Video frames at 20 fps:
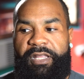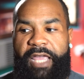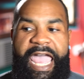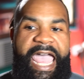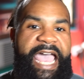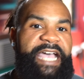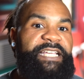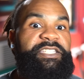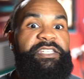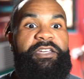
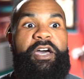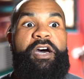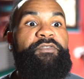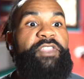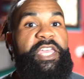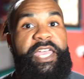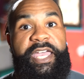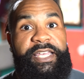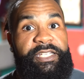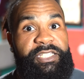As of
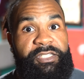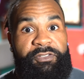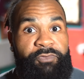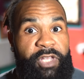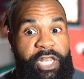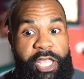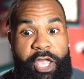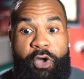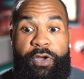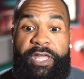this
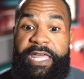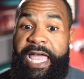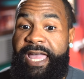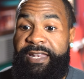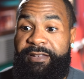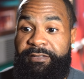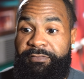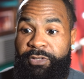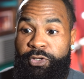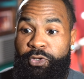video,
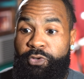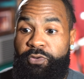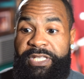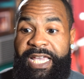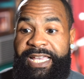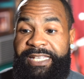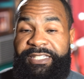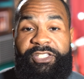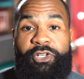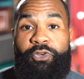that news
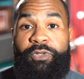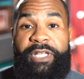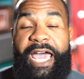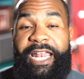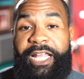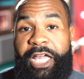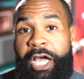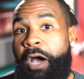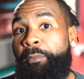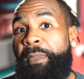has still
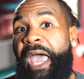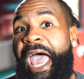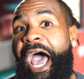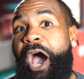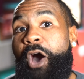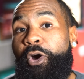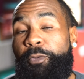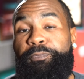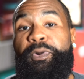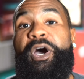not come
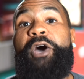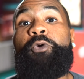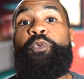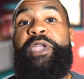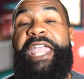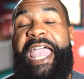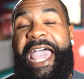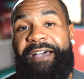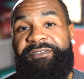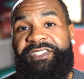out, but
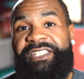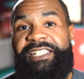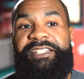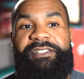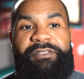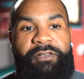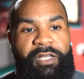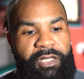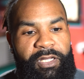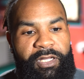we have
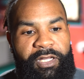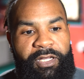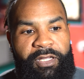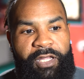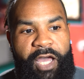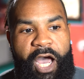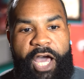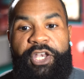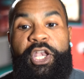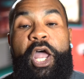seen
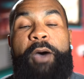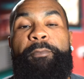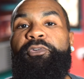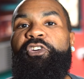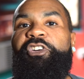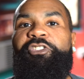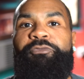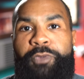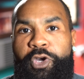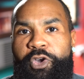a
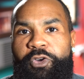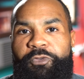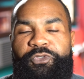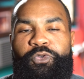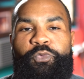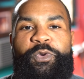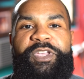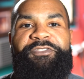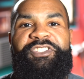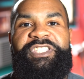number of moves.
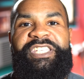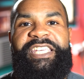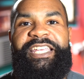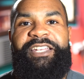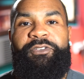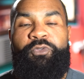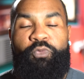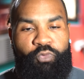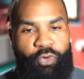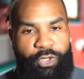We've
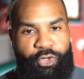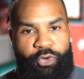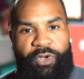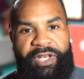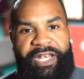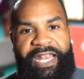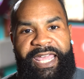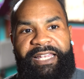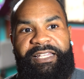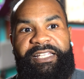seen
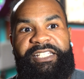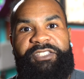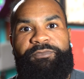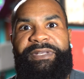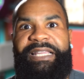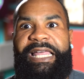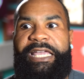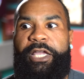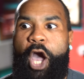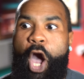recruiting analysts
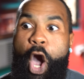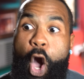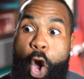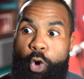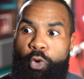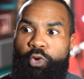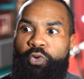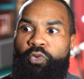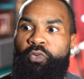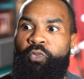be like,
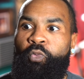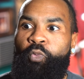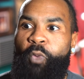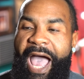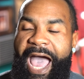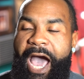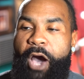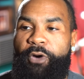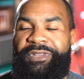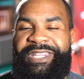oh,
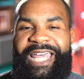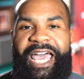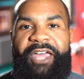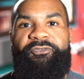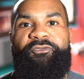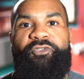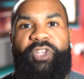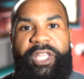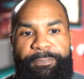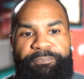wow,
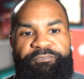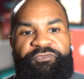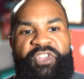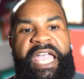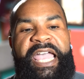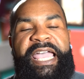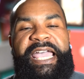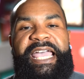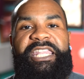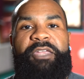that flip.
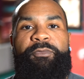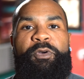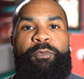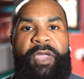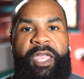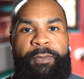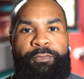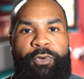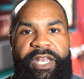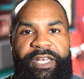And then my
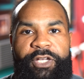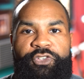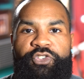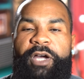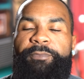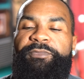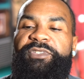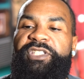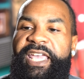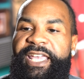man Brandon
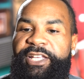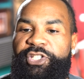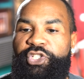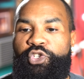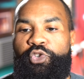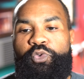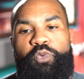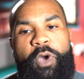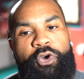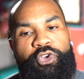Drumm takes
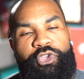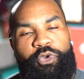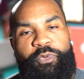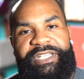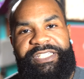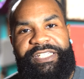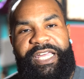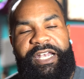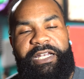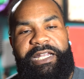to
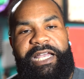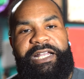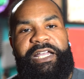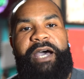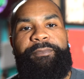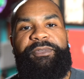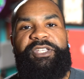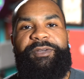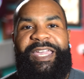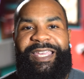
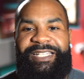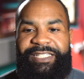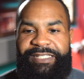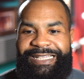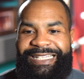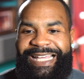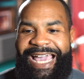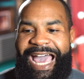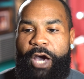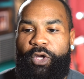OUinsider.com to
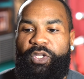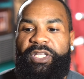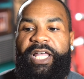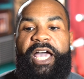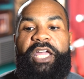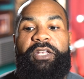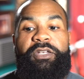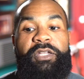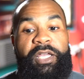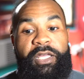basically
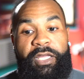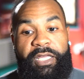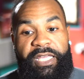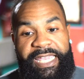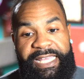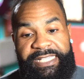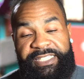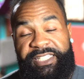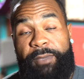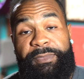outline
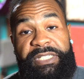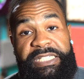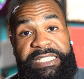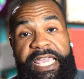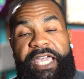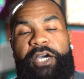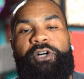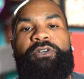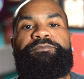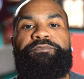in some
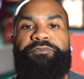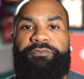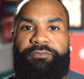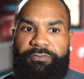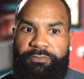detail